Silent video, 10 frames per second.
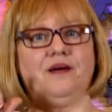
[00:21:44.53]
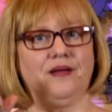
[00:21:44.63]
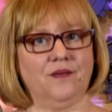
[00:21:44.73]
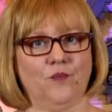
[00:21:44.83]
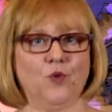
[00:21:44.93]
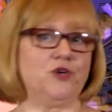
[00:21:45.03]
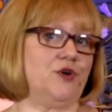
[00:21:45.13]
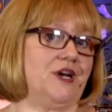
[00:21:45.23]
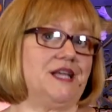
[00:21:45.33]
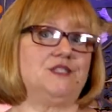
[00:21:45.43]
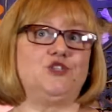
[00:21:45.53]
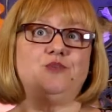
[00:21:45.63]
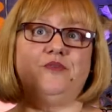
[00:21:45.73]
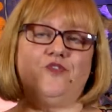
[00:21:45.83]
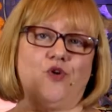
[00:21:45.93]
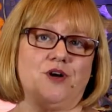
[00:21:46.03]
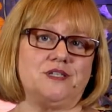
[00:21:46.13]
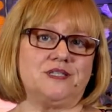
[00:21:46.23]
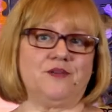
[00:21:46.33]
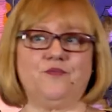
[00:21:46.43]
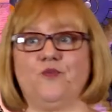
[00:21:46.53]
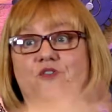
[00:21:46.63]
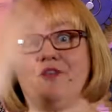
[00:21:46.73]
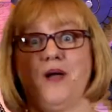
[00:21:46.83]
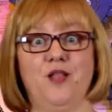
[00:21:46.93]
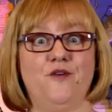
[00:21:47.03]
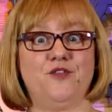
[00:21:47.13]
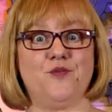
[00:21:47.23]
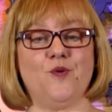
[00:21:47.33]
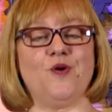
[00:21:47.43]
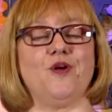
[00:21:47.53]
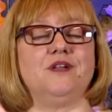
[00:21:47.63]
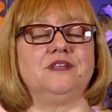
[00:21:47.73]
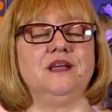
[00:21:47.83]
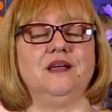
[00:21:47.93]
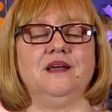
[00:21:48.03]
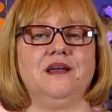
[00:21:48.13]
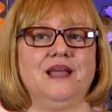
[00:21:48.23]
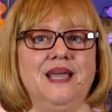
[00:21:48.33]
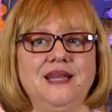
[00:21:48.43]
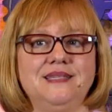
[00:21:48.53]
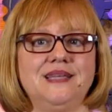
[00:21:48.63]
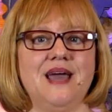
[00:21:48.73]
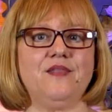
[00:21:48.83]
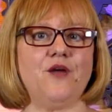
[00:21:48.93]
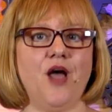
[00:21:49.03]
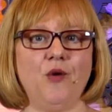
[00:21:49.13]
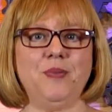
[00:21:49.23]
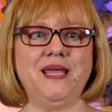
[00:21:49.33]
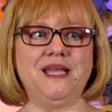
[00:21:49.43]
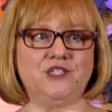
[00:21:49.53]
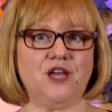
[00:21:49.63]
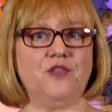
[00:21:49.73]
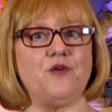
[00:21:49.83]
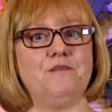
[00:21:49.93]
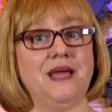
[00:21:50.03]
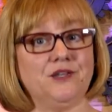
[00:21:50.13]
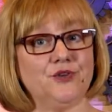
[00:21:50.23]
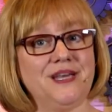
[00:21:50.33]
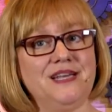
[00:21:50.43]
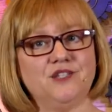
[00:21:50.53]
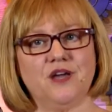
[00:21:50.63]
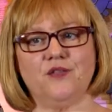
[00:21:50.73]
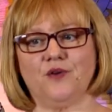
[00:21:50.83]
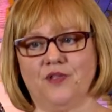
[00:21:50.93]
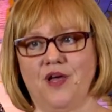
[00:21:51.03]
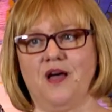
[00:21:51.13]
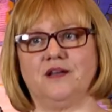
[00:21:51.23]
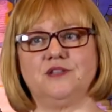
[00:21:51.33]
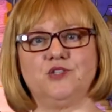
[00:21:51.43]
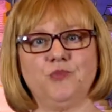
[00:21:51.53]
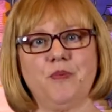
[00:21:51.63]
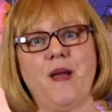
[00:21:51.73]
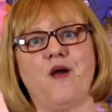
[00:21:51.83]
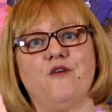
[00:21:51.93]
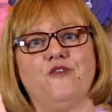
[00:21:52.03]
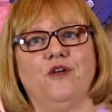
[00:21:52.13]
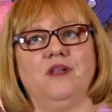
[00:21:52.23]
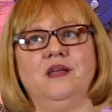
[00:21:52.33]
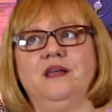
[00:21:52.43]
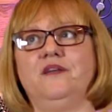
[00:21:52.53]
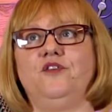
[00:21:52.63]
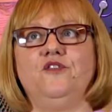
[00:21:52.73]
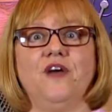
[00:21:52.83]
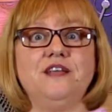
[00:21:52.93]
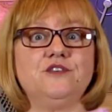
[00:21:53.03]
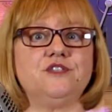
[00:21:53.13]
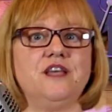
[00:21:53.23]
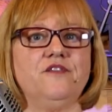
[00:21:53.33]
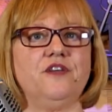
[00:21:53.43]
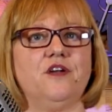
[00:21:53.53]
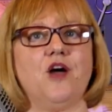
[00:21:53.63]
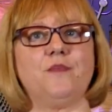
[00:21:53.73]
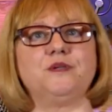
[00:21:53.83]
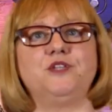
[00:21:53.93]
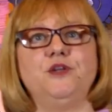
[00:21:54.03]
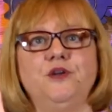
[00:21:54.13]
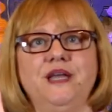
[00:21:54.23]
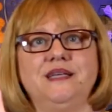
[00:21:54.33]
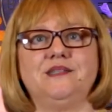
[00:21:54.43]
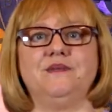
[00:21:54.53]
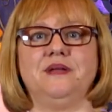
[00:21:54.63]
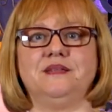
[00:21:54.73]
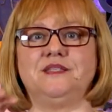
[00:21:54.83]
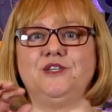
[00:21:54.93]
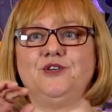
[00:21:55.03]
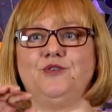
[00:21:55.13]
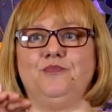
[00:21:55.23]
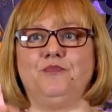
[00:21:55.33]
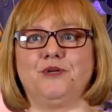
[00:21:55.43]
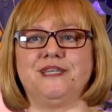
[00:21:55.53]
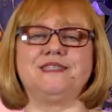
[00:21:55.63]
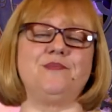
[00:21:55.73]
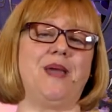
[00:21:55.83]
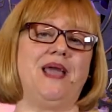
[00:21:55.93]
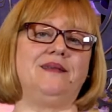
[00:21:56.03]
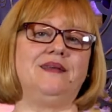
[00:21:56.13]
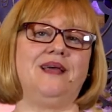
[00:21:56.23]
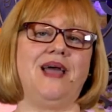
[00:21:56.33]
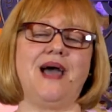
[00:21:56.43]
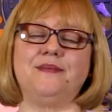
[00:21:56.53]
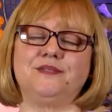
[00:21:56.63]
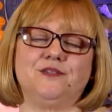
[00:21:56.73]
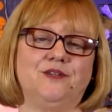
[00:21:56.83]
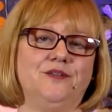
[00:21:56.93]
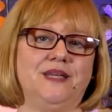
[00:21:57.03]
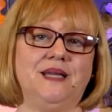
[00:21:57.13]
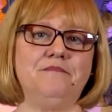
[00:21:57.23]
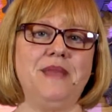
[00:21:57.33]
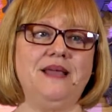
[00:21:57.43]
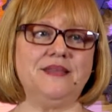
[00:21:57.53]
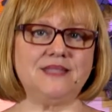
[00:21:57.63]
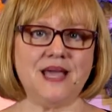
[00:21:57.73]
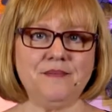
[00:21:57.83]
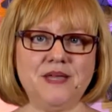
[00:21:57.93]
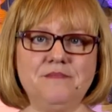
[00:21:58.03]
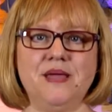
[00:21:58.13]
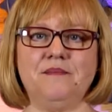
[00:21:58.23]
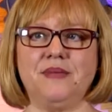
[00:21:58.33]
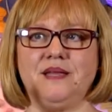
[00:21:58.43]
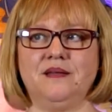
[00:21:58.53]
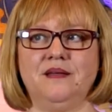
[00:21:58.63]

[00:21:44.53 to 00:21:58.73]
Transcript: We're doing it on Zoom, of course. We're from all over the world. Getting together, helping each other, mentoring each other along. Super powerful. If you find yourself in an opportunity to participate, absolutely. Make the time commitment.